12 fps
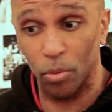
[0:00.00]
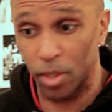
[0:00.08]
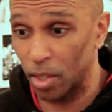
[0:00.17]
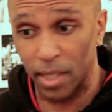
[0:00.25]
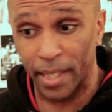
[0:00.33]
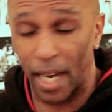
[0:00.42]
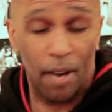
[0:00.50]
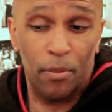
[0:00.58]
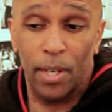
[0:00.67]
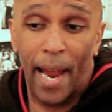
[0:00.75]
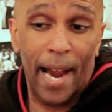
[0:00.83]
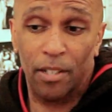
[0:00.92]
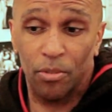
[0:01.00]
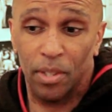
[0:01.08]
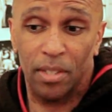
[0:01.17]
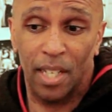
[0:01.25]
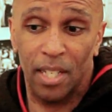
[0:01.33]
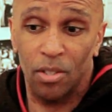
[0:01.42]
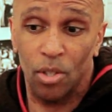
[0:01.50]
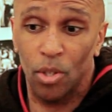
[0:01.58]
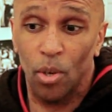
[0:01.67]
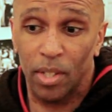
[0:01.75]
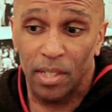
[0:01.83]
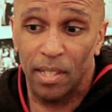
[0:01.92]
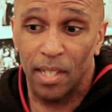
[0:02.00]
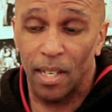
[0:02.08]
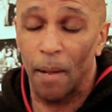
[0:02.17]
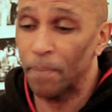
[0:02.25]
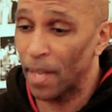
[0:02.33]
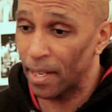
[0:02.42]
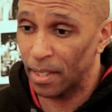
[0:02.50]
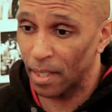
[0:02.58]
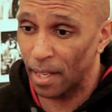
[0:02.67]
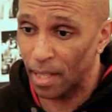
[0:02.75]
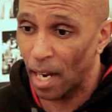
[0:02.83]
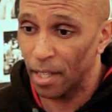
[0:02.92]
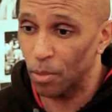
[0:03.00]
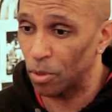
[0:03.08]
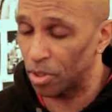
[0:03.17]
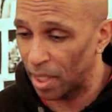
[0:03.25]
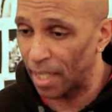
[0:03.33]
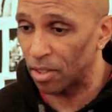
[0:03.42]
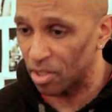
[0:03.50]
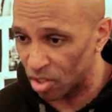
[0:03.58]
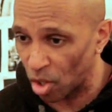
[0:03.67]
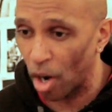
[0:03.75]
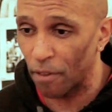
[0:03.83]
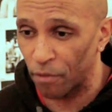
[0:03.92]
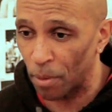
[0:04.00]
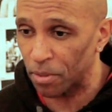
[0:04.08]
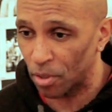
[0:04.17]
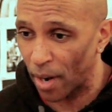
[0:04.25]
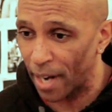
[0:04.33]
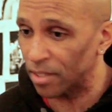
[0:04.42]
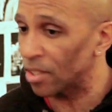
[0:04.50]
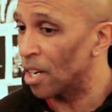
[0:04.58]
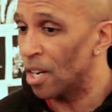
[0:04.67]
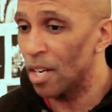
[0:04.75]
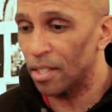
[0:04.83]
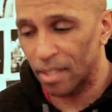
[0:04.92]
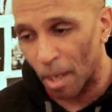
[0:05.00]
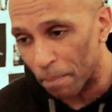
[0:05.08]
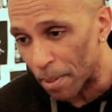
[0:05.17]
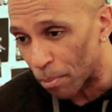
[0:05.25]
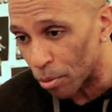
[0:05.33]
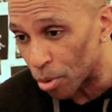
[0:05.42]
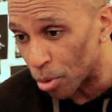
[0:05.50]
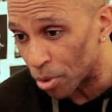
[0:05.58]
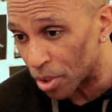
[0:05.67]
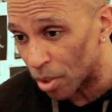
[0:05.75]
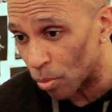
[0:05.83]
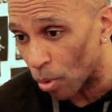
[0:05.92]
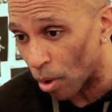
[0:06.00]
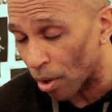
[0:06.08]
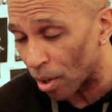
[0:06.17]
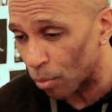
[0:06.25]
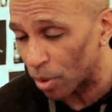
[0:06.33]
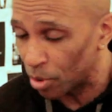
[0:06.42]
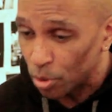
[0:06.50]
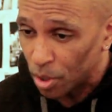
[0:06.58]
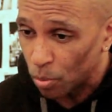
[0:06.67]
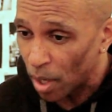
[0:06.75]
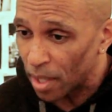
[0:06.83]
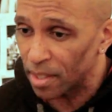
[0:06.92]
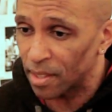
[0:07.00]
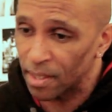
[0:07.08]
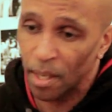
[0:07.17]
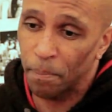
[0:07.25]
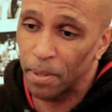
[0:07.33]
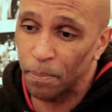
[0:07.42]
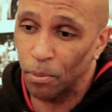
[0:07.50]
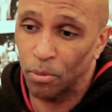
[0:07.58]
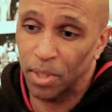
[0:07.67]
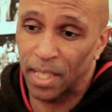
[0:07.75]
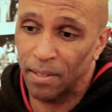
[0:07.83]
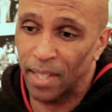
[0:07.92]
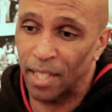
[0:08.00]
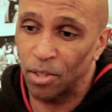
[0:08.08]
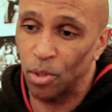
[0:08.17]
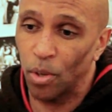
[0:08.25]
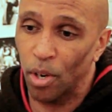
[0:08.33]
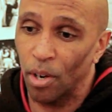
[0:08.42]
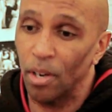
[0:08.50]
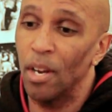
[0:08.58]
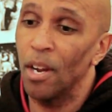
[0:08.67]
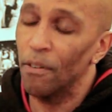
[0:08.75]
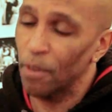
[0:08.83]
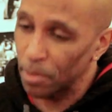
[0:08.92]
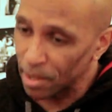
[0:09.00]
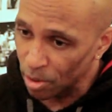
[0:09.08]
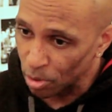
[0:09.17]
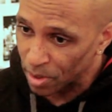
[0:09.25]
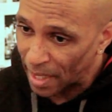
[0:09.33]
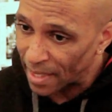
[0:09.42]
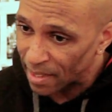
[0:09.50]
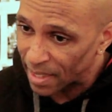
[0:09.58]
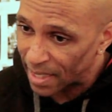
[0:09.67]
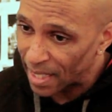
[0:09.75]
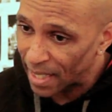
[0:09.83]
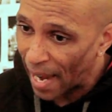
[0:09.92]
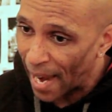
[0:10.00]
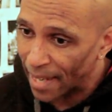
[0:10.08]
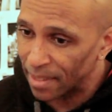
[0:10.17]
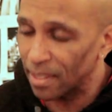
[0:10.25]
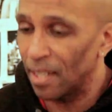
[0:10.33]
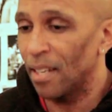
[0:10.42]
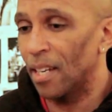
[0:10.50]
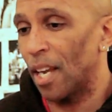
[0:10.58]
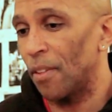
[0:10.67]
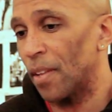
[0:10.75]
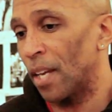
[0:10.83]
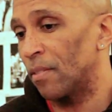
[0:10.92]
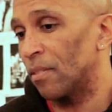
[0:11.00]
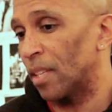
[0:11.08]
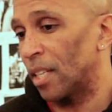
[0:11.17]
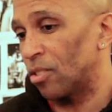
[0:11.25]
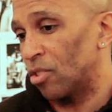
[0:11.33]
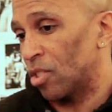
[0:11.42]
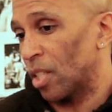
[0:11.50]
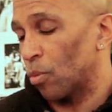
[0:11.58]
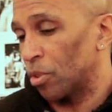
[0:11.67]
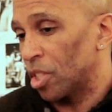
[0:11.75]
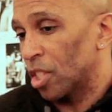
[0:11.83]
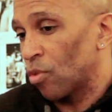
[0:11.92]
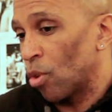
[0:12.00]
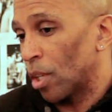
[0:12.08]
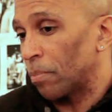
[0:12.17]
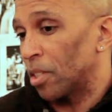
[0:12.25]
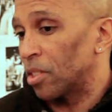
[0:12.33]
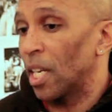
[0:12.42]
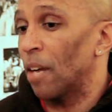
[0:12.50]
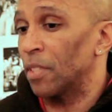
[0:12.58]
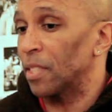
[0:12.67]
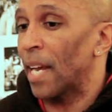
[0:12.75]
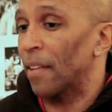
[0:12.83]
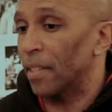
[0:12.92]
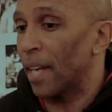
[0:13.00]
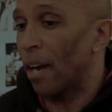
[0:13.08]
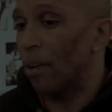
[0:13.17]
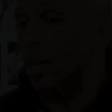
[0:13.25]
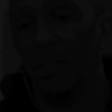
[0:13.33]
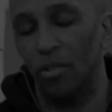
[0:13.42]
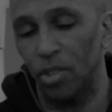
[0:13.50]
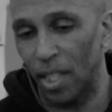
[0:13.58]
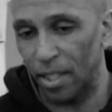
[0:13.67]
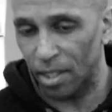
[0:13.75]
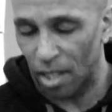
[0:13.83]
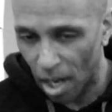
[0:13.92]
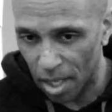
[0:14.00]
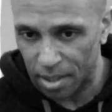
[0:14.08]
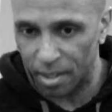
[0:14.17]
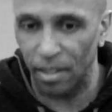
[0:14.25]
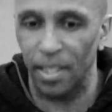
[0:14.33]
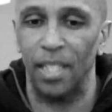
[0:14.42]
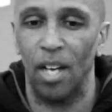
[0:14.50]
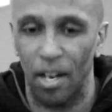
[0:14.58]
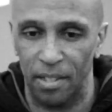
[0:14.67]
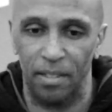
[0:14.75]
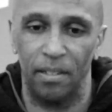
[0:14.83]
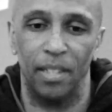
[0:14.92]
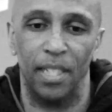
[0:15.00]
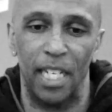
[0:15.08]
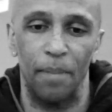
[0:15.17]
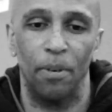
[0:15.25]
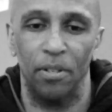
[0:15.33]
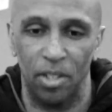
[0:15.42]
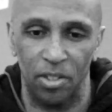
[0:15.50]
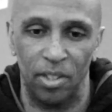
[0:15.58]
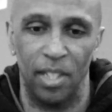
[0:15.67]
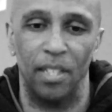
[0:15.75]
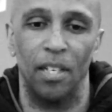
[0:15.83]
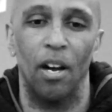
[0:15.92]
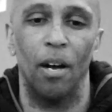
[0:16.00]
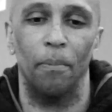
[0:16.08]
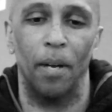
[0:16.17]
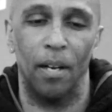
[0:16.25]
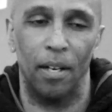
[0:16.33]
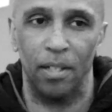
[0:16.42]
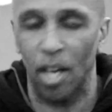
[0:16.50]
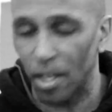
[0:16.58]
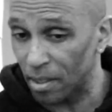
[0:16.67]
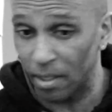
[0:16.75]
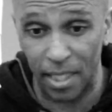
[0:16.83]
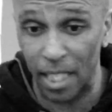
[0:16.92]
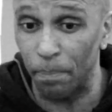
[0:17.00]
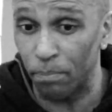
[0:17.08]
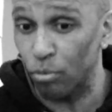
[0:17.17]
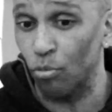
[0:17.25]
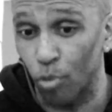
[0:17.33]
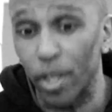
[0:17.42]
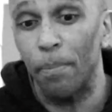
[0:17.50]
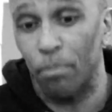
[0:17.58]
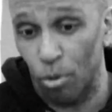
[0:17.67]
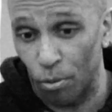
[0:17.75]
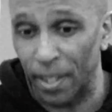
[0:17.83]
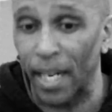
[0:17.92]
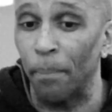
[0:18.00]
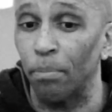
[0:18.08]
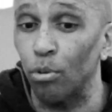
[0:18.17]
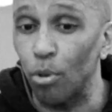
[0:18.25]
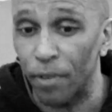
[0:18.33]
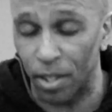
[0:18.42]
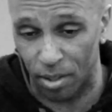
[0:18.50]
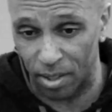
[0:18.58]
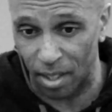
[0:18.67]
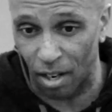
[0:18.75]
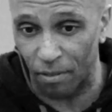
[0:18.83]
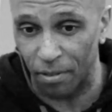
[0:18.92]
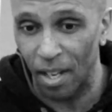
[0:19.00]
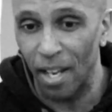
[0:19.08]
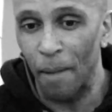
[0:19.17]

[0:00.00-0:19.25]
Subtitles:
just like every actress in New York City and in Hollywood. She had to start from scratch. Some people knew who she was, and some people didn't. They knew her from this little dainty kid act, and then they just said, well, she's grown up. Does she have any talent now? So she had to constantly keep auditioning, constantly keep reproving and proving herself,